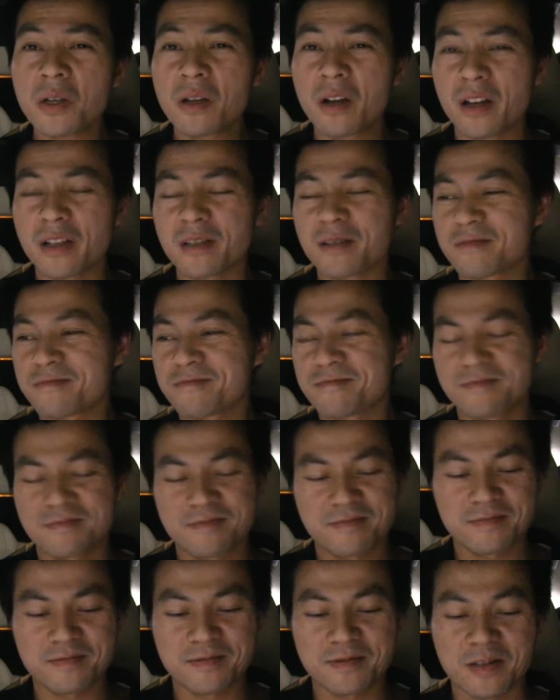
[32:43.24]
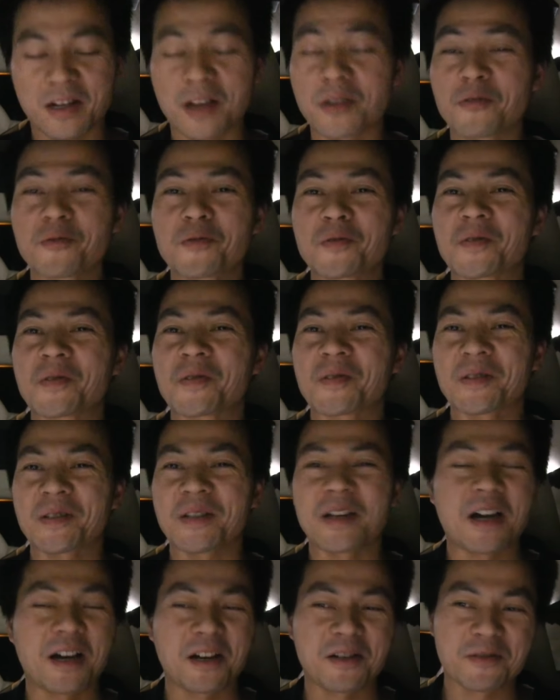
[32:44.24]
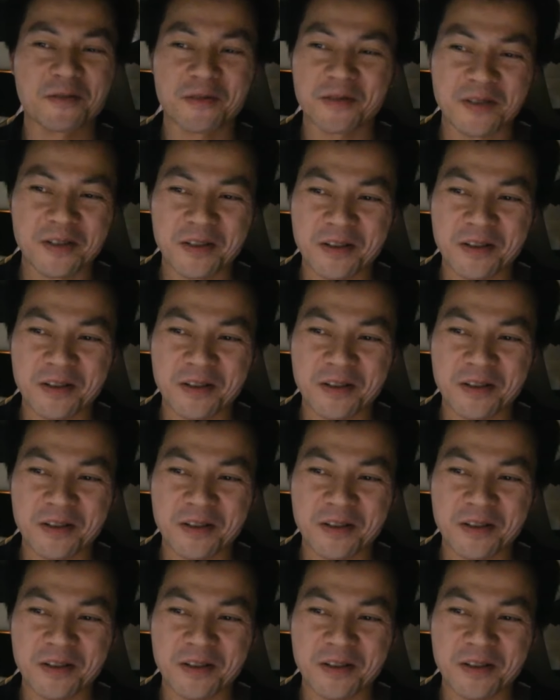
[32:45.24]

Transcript: Like, I don't, yeah, I don't,